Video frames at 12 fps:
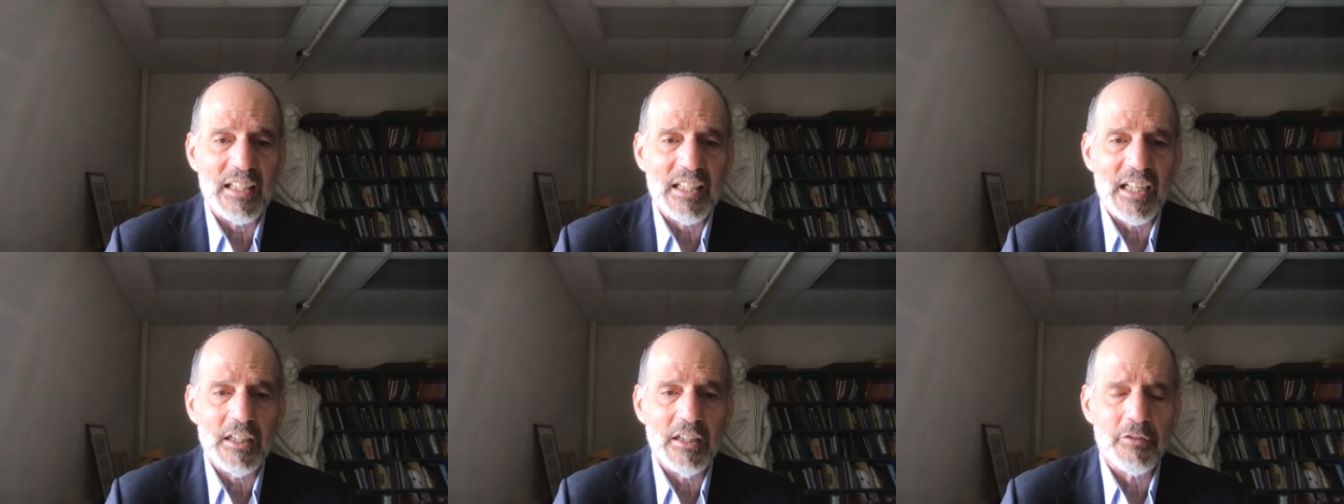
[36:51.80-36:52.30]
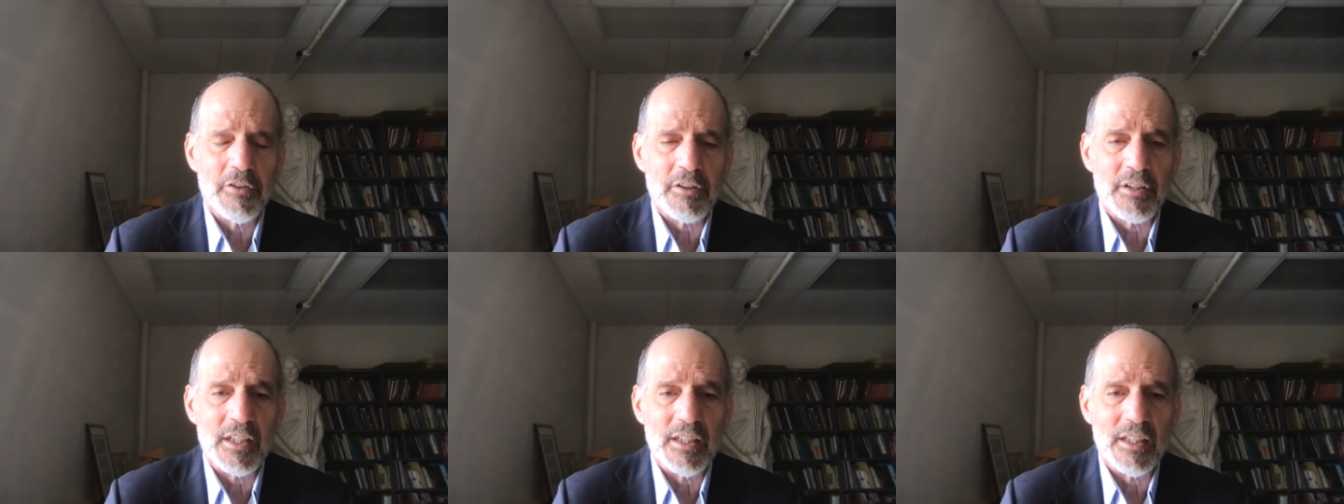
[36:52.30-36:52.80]
take
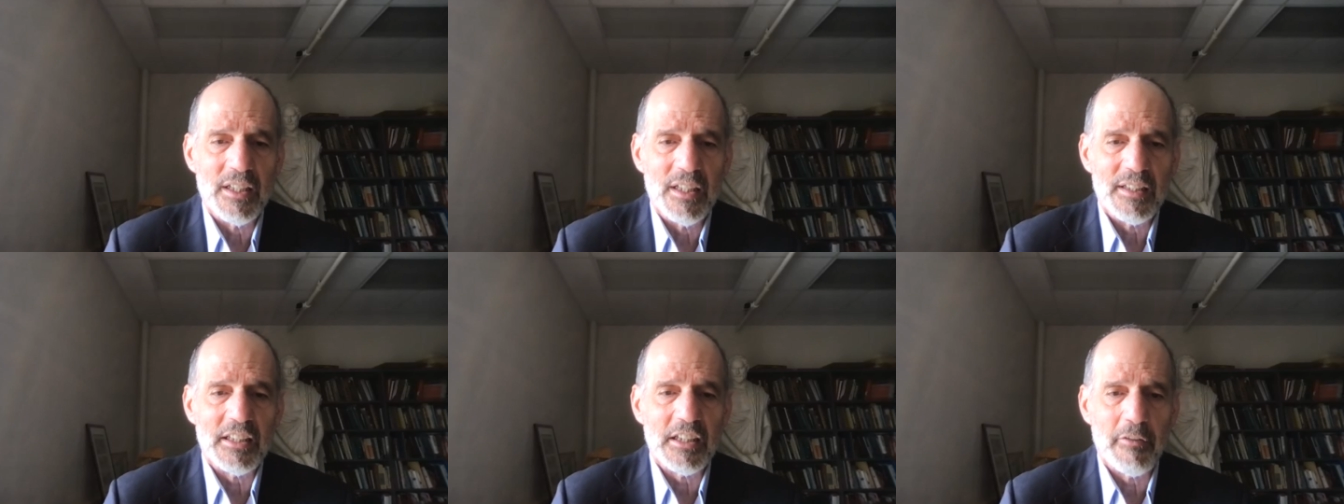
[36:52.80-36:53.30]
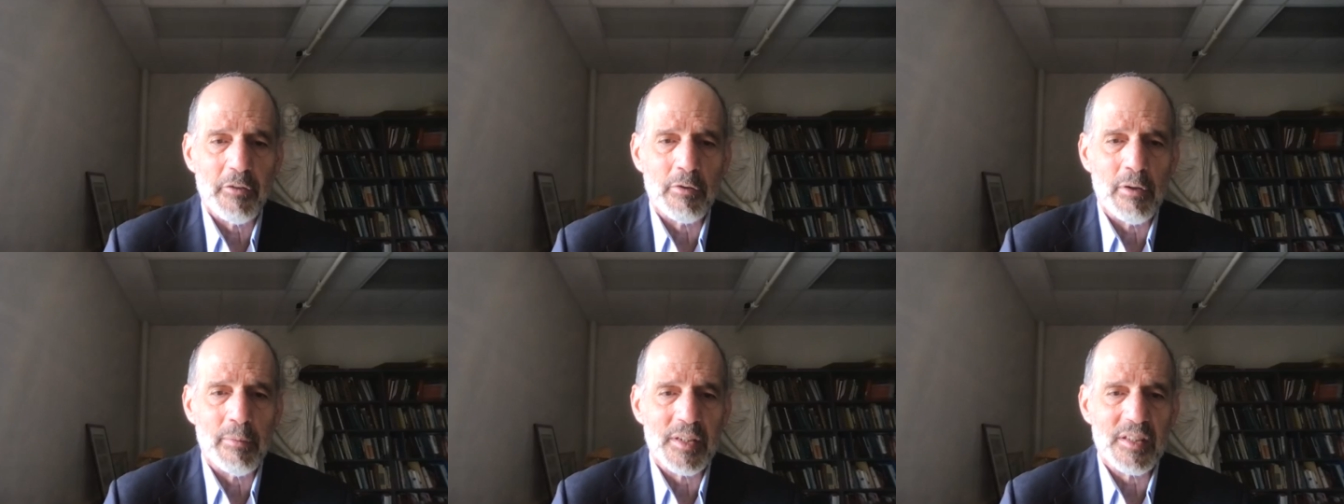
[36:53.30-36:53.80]
over the
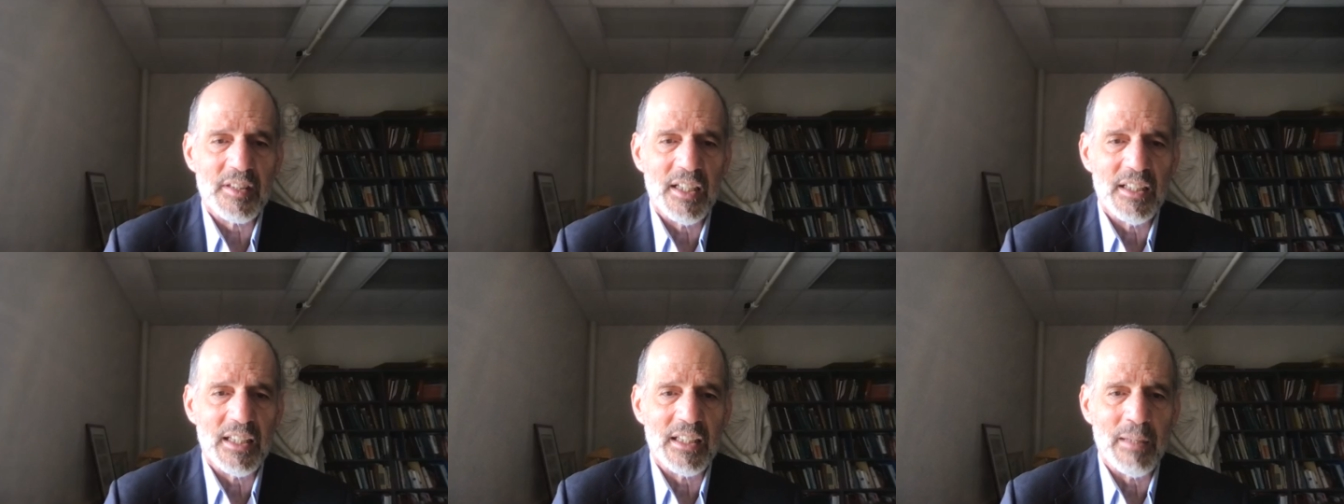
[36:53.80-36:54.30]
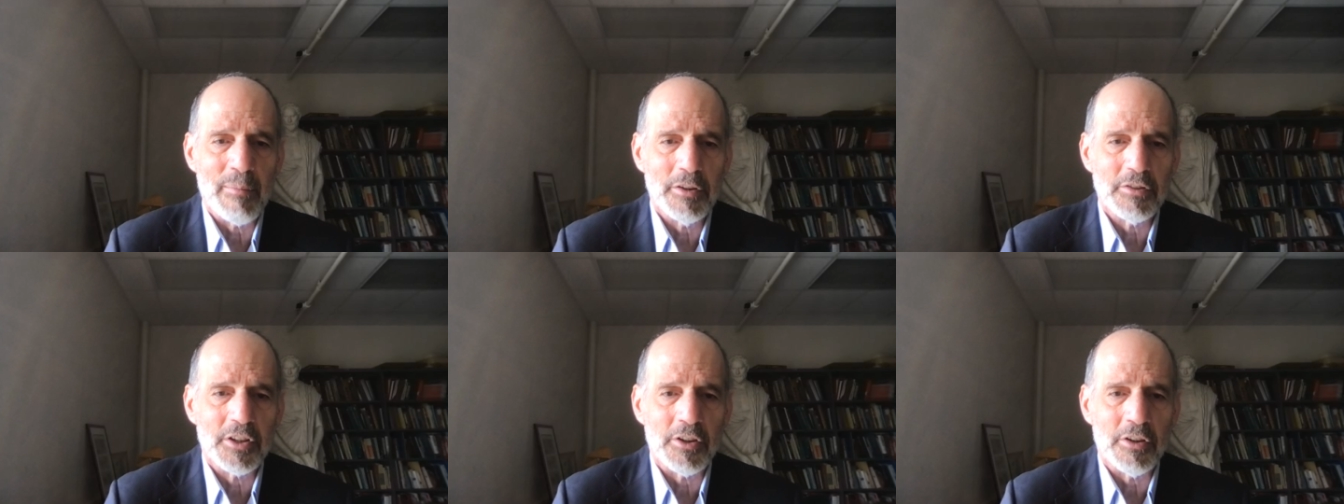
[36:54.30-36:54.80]
Roman state, and they
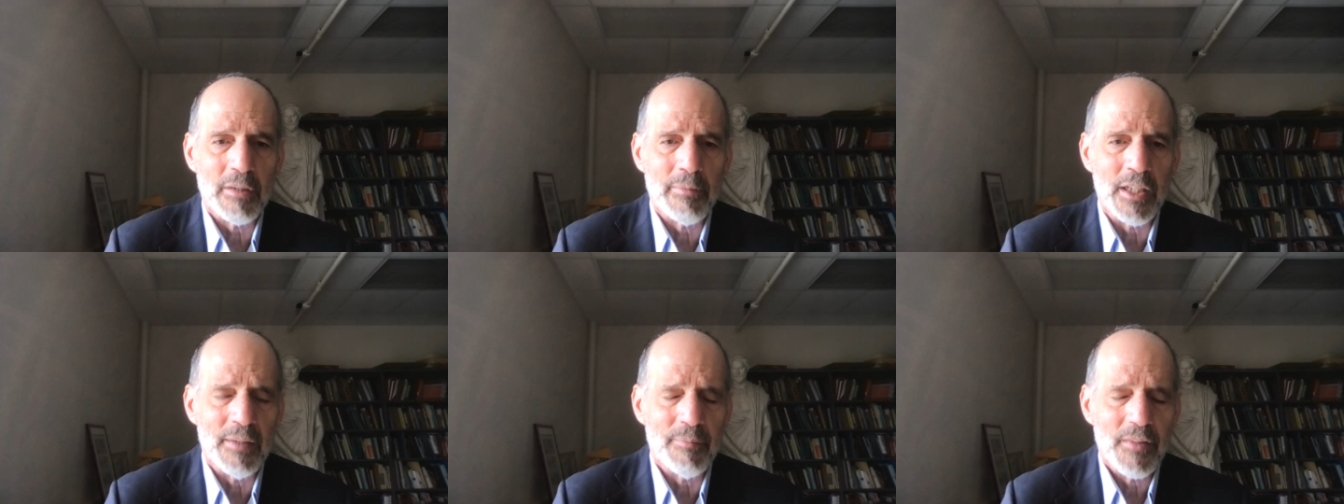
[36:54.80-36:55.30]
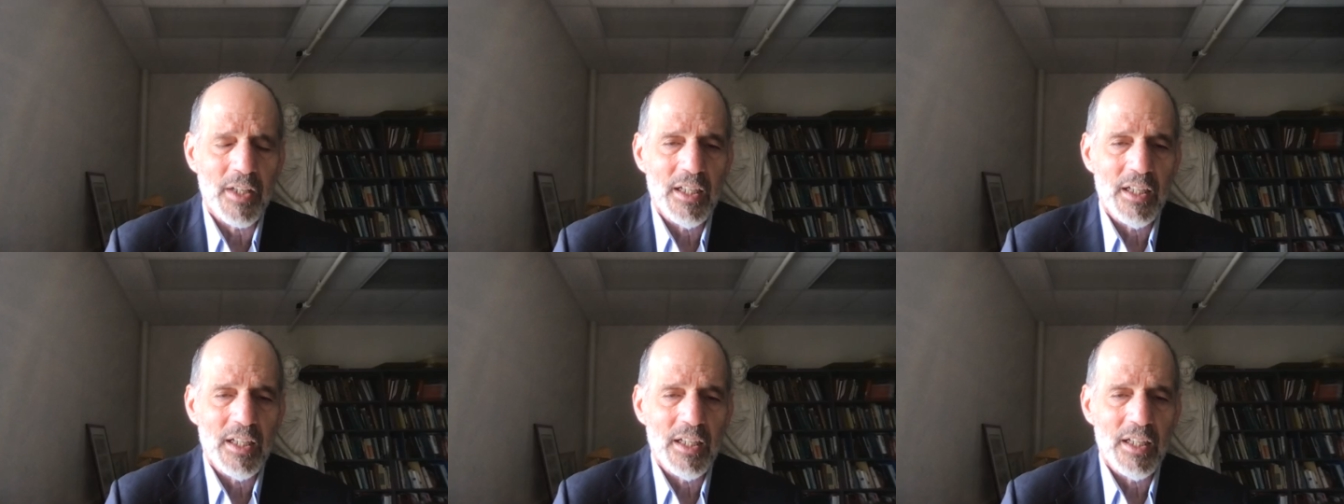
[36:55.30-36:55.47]
build an army